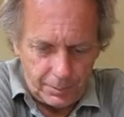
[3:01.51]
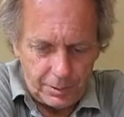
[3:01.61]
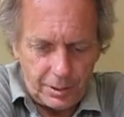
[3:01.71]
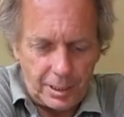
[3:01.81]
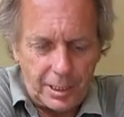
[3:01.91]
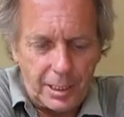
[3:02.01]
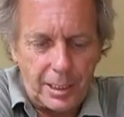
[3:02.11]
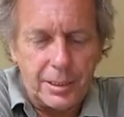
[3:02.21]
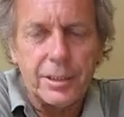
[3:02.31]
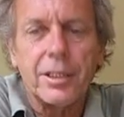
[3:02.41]

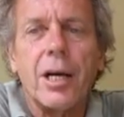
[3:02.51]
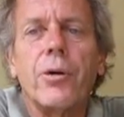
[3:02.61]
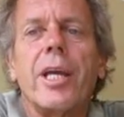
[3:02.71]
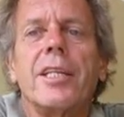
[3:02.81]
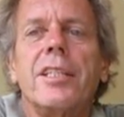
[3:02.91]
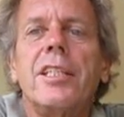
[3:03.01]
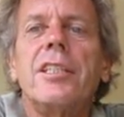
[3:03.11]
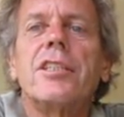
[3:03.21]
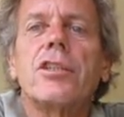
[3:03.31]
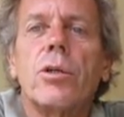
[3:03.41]
Okay,
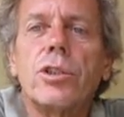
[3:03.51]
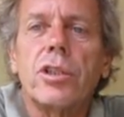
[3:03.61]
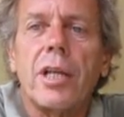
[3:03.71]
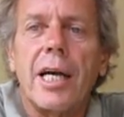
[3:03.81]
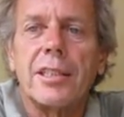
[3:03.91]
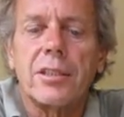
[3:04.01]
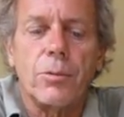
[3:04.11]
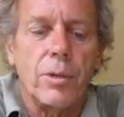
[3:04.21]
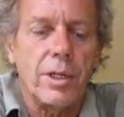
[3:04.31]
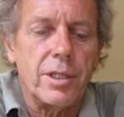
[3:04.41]
desocialize.
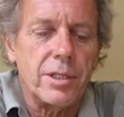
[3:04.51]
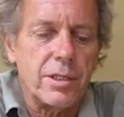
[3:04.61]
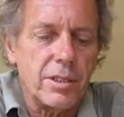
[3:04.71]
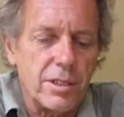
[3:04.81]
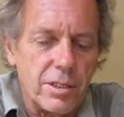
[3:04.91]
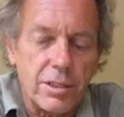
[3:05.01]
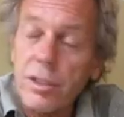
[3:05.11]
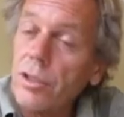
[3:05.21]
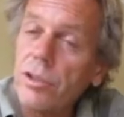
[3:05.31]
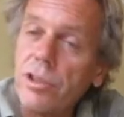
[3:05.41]
One of the
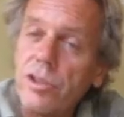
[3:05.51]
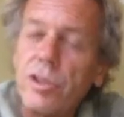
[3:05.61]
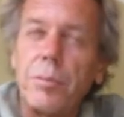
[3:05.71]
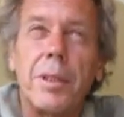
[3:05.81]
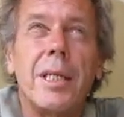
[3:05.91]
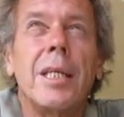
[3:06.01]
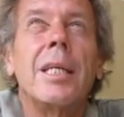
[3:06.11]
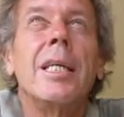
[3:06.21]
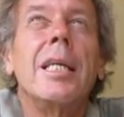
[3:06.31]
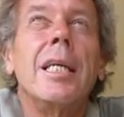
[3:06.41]
solutions should
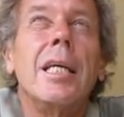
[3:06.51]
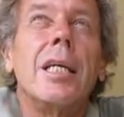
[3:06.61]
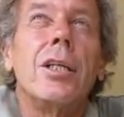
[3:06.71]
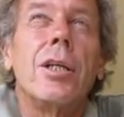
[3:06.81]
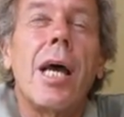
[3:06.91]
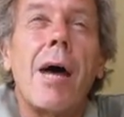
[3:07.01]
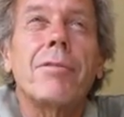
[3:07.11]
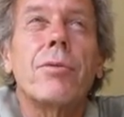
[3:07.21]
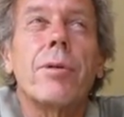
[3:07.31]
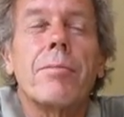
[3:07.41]
be you have
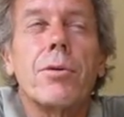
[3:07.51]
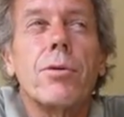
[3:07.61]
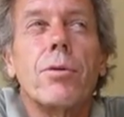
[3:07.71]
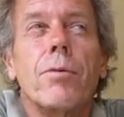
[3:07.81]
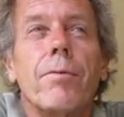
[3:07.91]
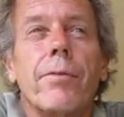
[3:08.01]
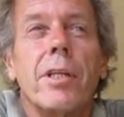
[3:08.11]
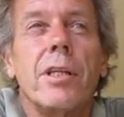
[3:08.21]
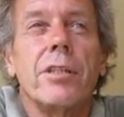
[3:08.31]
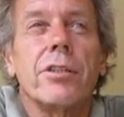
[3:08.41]
to remove
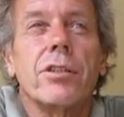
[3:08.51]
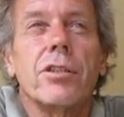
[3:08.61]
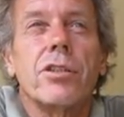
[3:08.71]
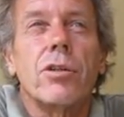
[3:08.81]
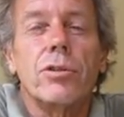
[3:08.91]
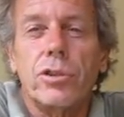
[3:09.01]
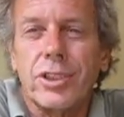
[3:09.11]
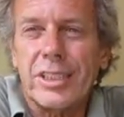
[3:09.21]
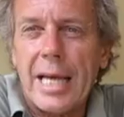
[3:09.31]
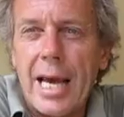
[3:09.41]
the social
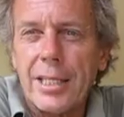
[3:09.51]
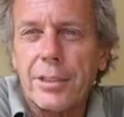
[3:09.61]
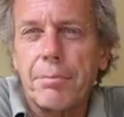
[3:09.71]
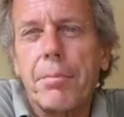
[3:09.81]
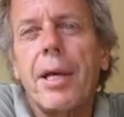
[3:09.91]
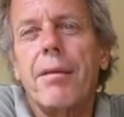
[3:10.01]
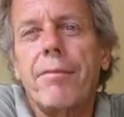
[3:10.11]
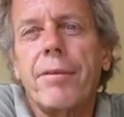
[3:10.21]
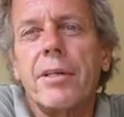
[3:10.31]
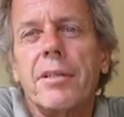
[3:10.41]
status
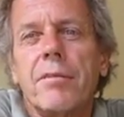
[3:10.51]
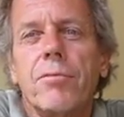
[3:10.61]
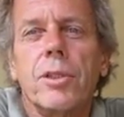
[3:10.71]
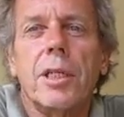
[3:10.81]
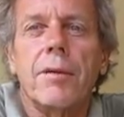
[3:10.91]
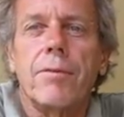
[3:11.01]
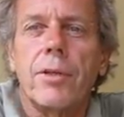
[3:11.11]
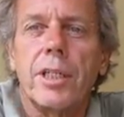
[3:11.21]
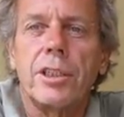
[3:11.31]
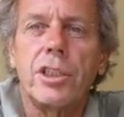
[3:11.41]
benefit of working
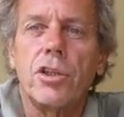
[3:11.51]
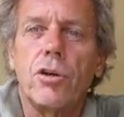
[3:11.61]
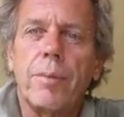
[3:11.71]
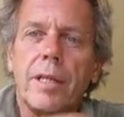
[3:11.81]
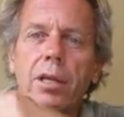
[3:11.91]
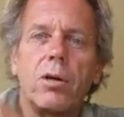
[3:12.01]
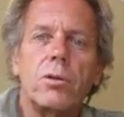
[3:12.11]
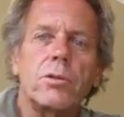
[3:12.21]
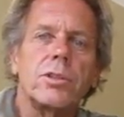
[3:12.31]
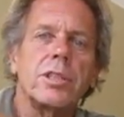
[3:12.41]
for an NGO by the
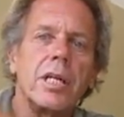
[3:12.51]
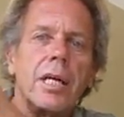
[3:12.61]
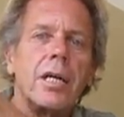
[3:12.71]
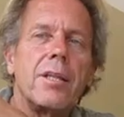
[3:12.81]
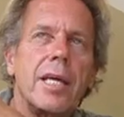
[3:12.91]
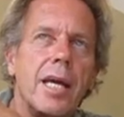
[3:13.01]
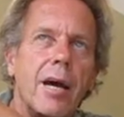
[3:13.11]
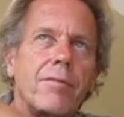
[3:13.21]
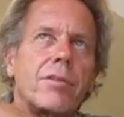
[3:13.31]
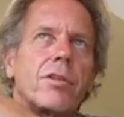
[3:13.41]
locals. They
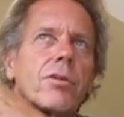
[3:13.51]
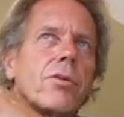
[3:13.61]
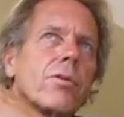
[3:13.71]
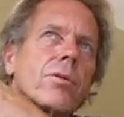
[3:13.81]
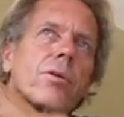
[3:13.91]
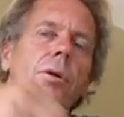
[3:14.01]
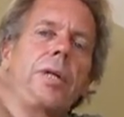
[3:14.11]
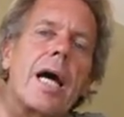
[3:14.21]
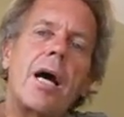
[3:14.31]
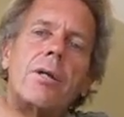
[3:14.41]
have to
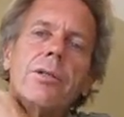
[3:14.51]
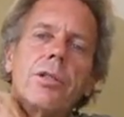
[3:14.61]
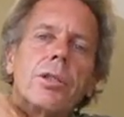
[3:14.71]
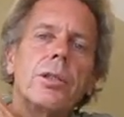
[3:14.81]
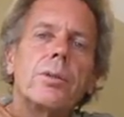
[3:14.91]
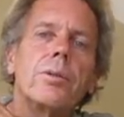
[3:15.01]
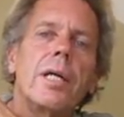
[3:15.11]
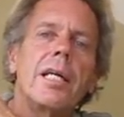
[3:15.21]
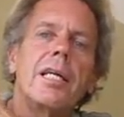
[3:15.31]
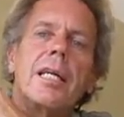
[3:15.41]
go down to
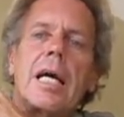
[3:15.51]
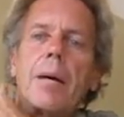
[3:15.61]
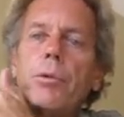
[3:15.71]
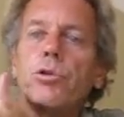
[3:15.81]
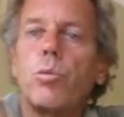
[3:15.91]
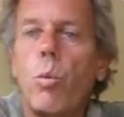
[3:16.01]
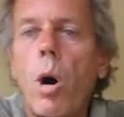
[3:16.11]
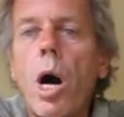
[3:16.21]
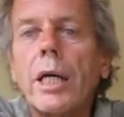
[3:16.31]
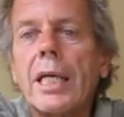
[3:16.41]
a almost
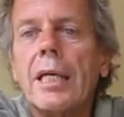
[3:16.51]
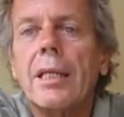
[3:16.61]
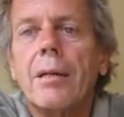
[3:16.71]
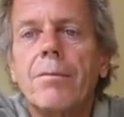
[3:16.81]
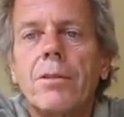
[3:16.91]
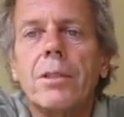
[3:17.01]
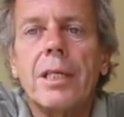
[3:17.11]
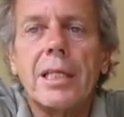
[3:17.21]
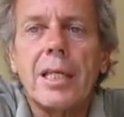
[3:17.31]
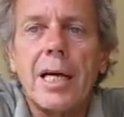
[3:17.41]
walking level
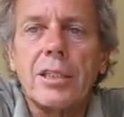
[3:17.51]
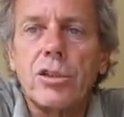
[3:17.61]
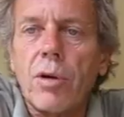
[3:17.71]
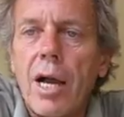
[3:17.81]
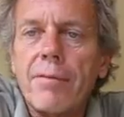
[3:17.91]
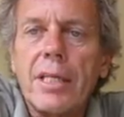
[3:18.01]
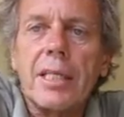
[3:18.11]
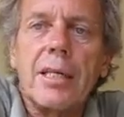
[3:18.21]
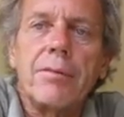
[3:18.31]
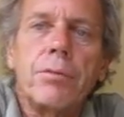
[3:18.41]
and not driving
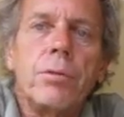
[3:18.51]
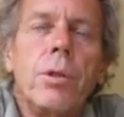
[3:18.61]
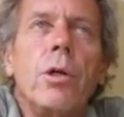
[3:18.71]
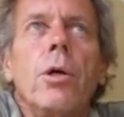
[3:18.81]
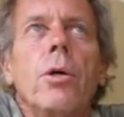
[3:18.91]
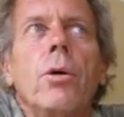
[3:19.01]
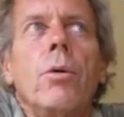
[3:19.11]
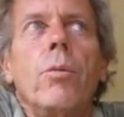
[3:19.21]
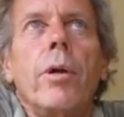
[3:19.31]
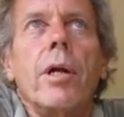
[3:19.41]
level,
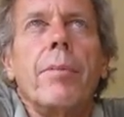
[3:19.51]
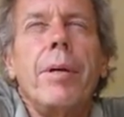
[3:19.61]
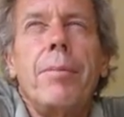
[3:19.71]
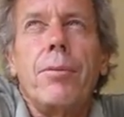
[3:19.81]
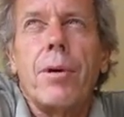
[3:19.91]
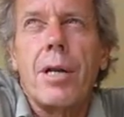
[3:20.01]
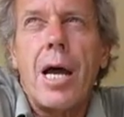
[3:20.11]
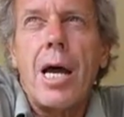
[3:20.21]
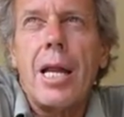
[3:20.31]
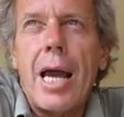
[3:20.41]
where people are
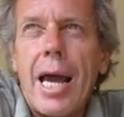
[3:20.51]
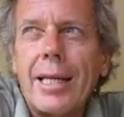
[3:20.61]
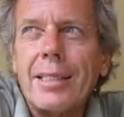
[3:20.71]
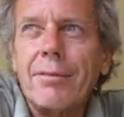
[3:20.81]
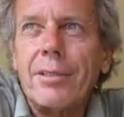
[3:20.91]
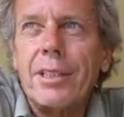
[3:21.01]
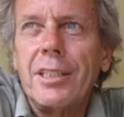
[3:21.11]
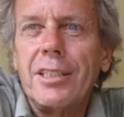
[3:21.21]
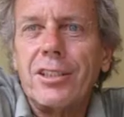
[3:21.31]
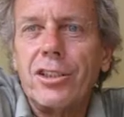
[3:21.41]
not
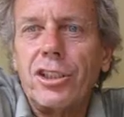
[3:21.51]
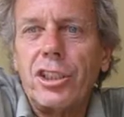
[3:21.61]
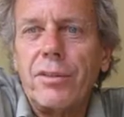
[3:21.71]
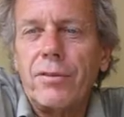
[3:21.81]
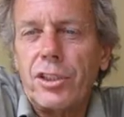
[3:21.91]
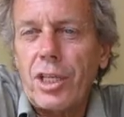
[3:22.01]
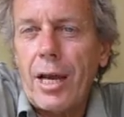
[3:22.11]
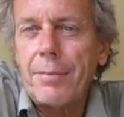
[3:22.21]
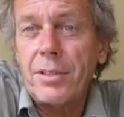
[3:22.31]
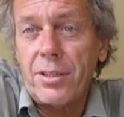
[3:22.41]
actively searching for
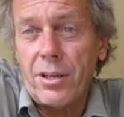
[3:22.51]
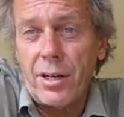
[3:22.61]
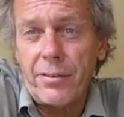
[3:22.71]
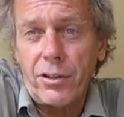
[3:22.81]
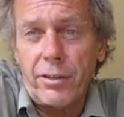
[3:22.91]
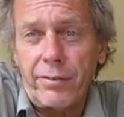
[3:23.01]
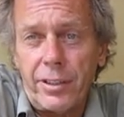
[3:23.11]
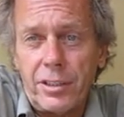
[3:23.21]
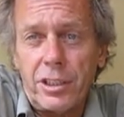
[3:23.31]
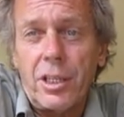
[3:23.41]
jobs that they're never going to
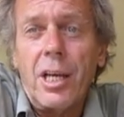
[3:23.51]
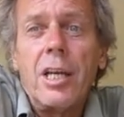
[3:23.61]
finish.